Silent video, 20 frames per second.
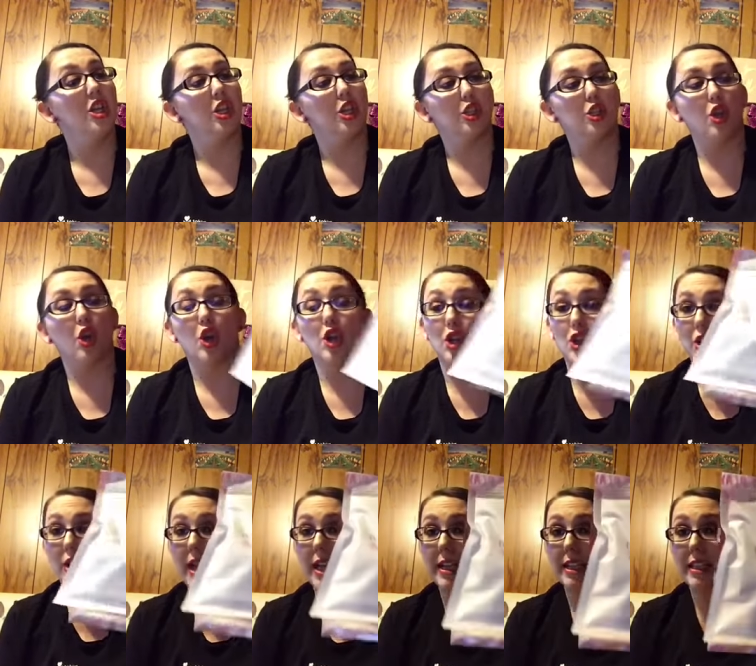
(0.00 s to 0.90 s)
to start your
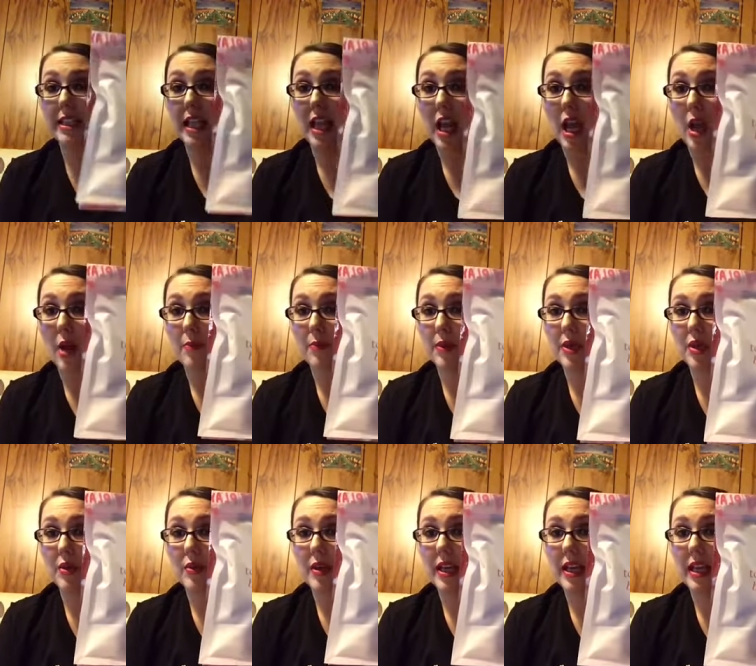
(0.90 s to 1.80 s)
next a
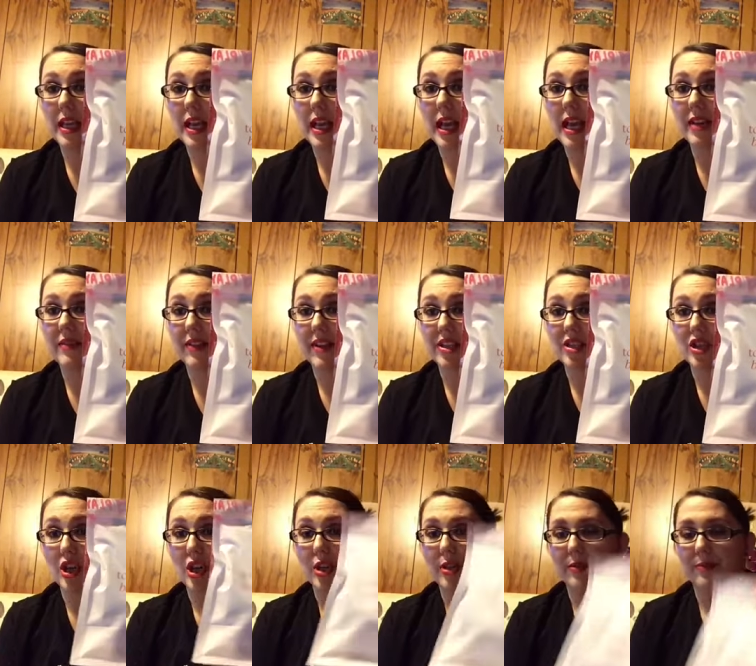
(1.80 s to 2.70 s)
beauty
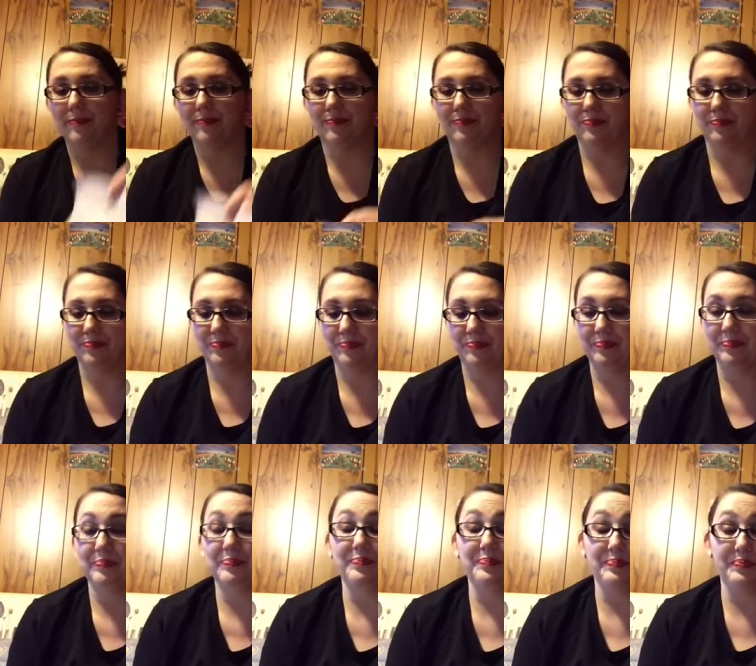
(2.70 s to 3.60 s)
adventure.
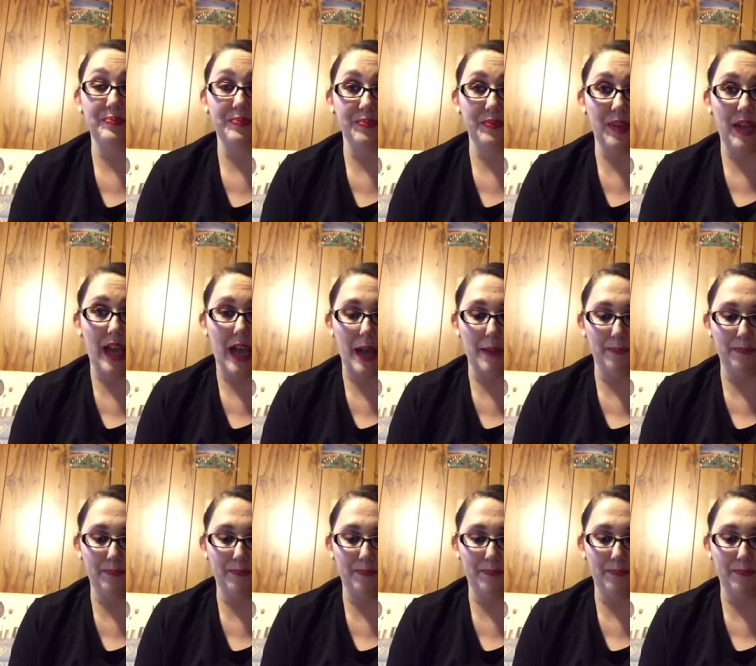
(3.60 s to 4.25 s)
Okay.